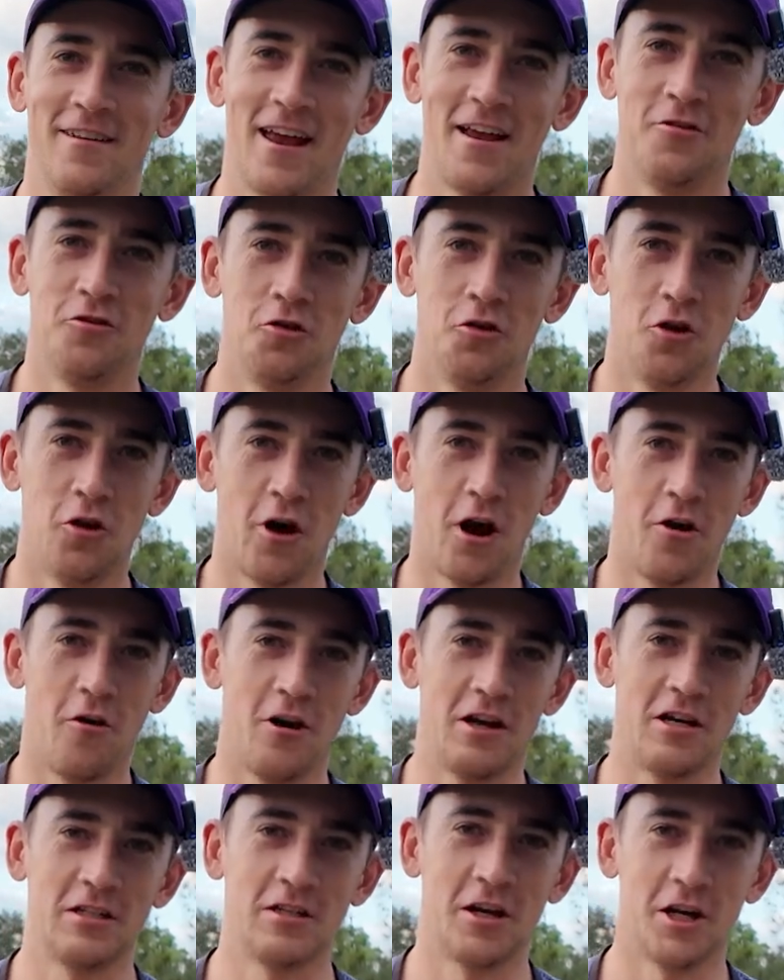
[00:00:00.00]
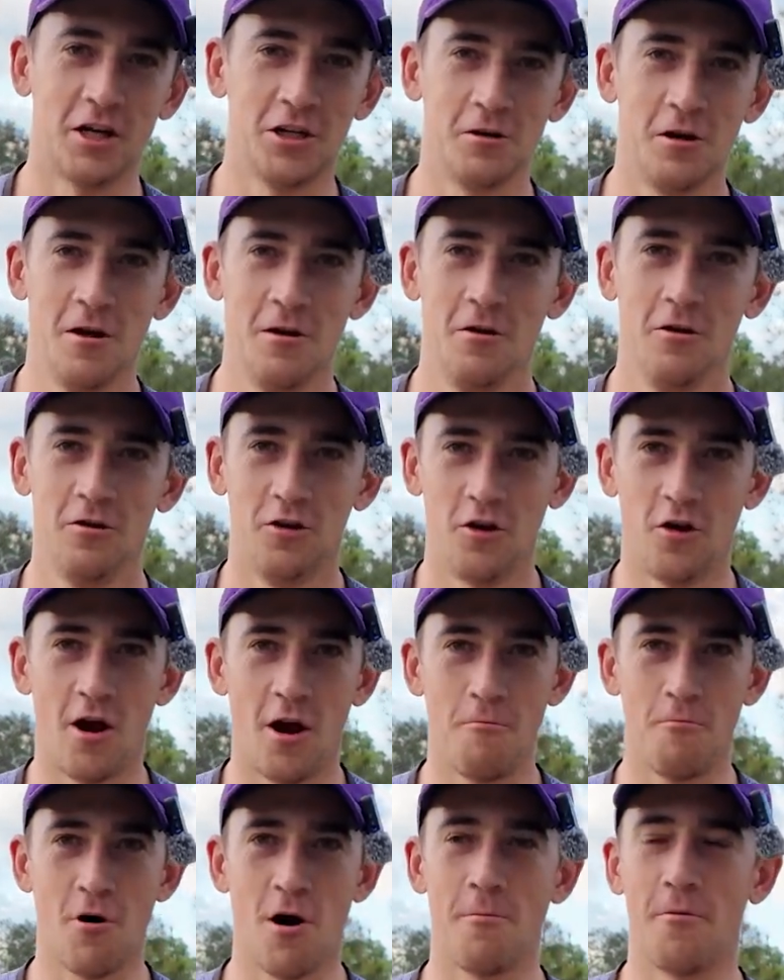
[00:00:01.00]
say, do your own research, do your
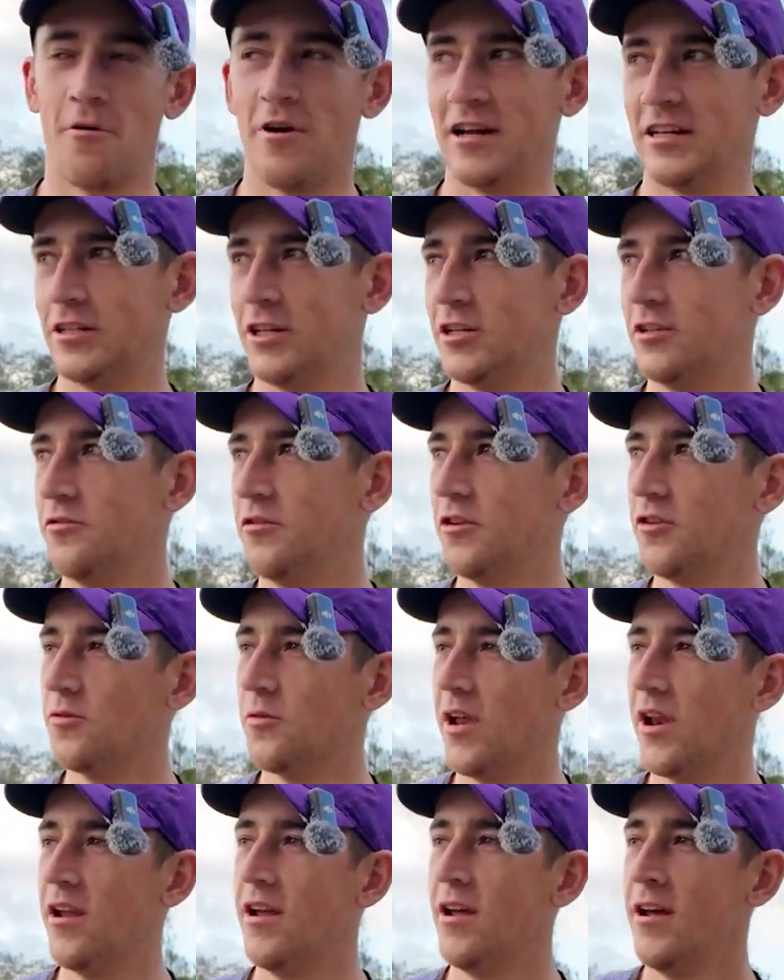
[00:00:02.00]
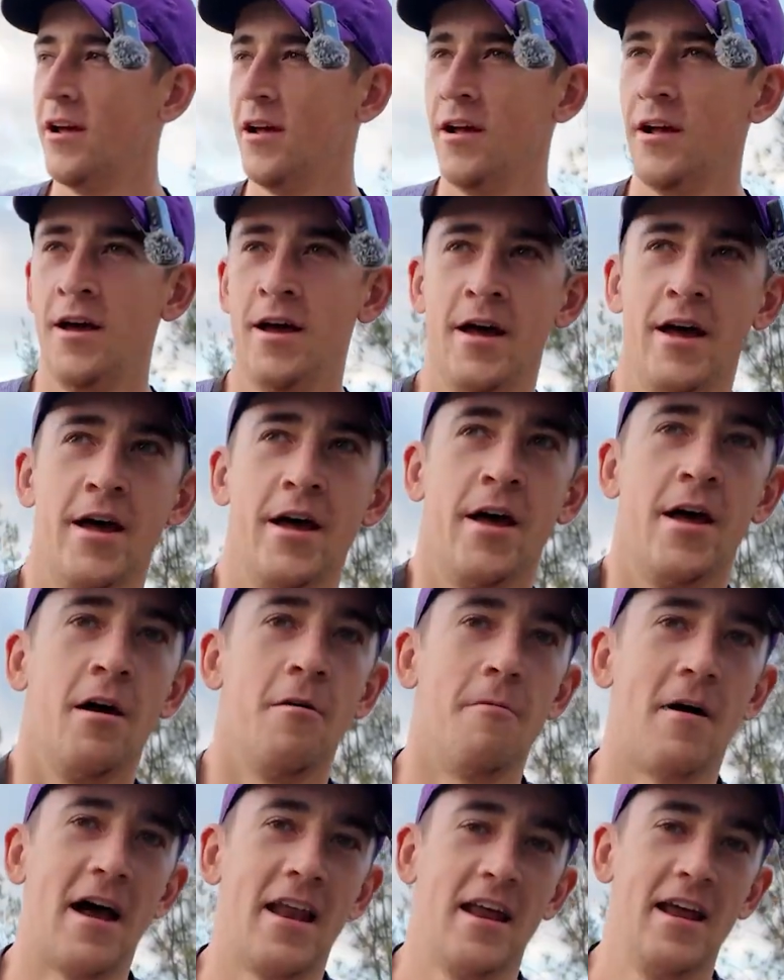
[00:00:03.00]
own proper research for this one.
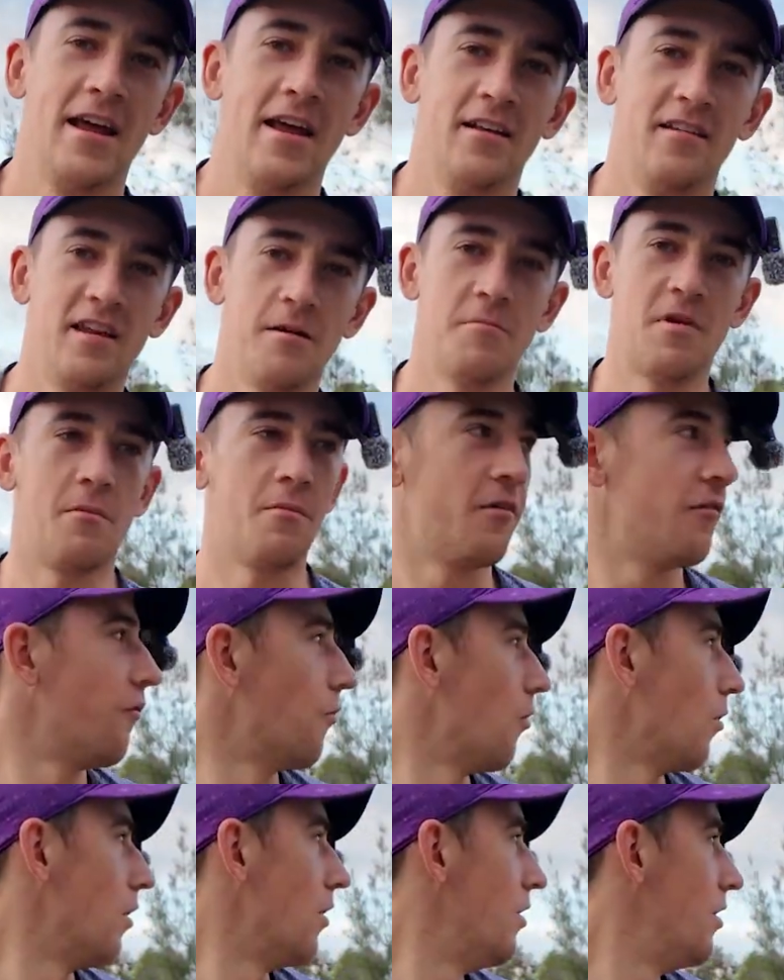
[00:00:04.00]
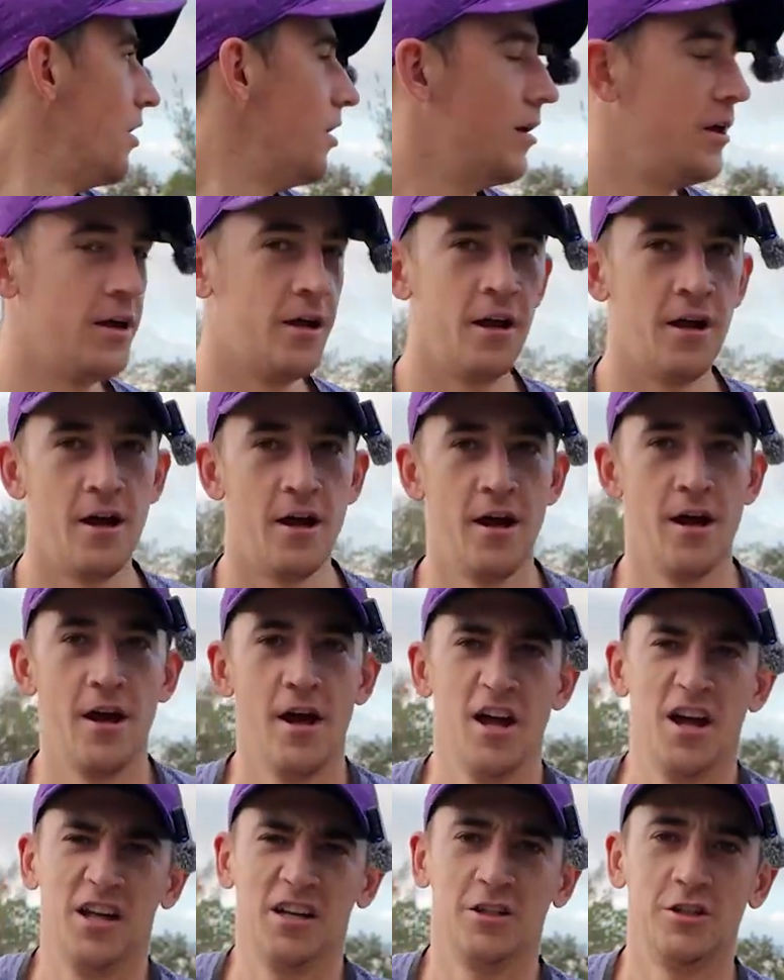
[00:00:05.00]
But tip number 4,
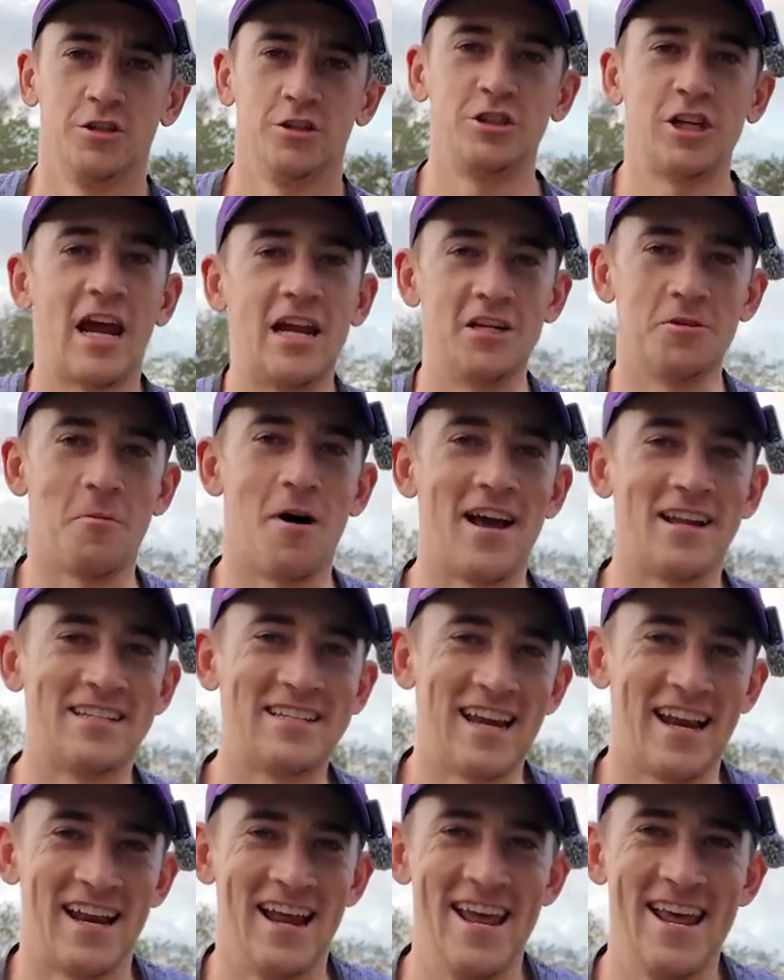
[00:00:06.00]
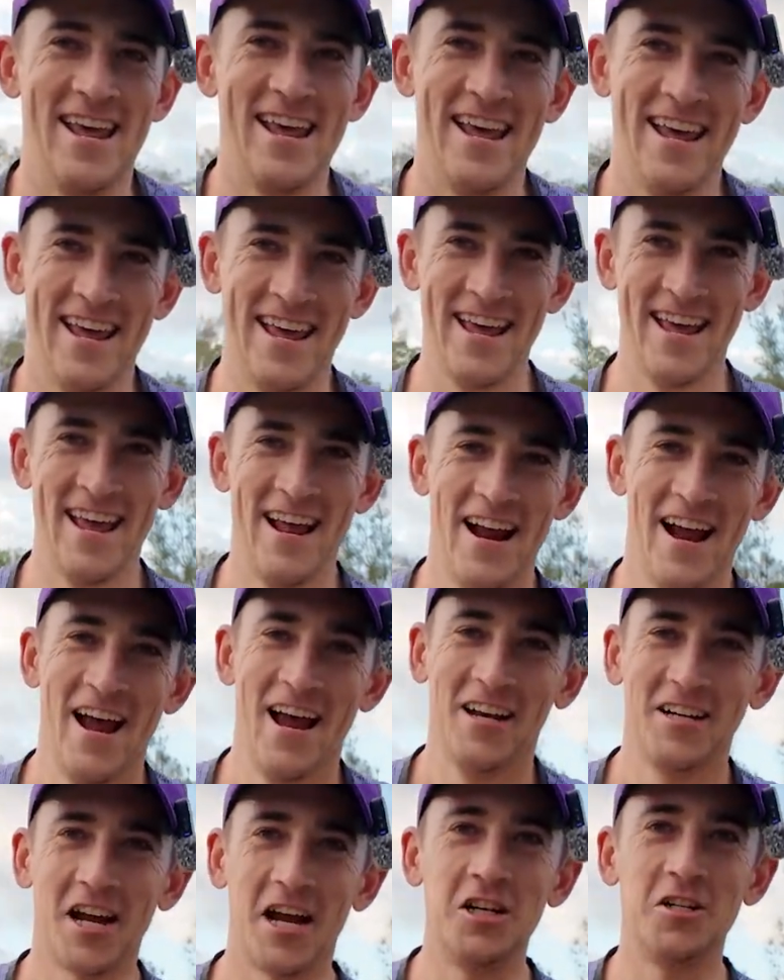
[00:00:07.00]
change your mindset.
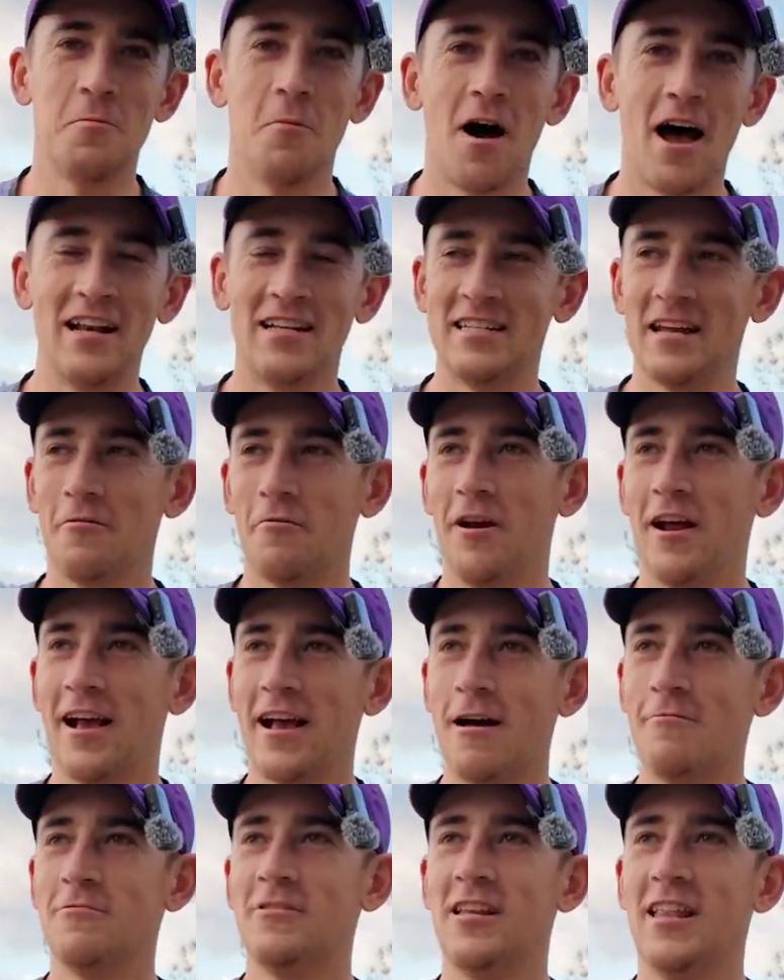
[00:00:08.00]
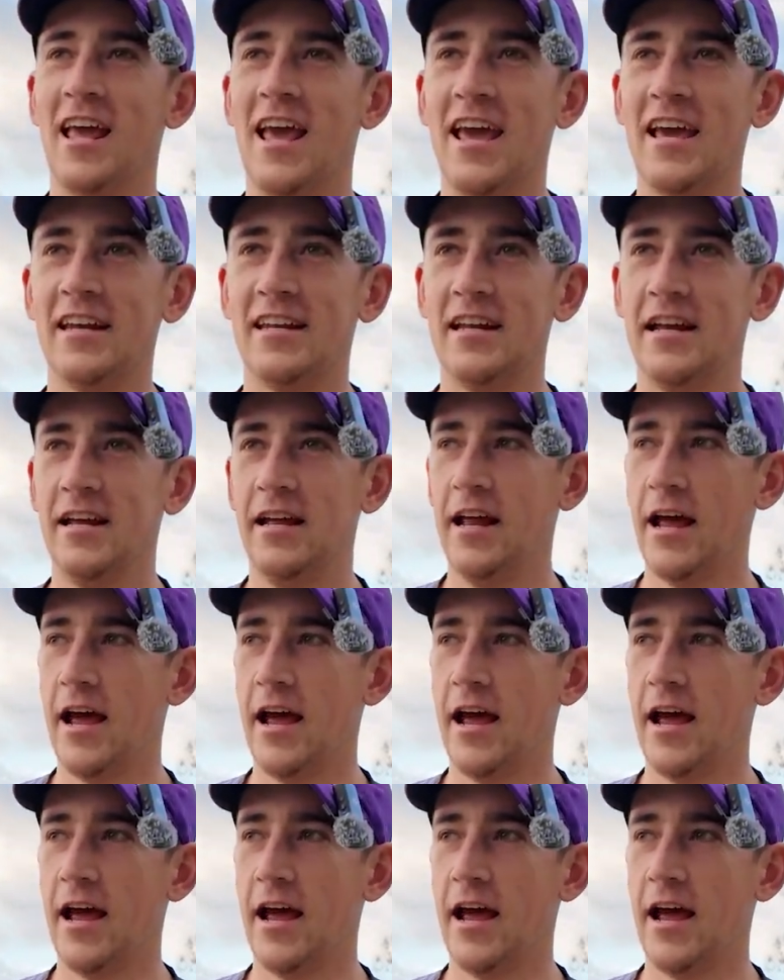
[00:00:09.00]
Change your mindset when it comes to the heat.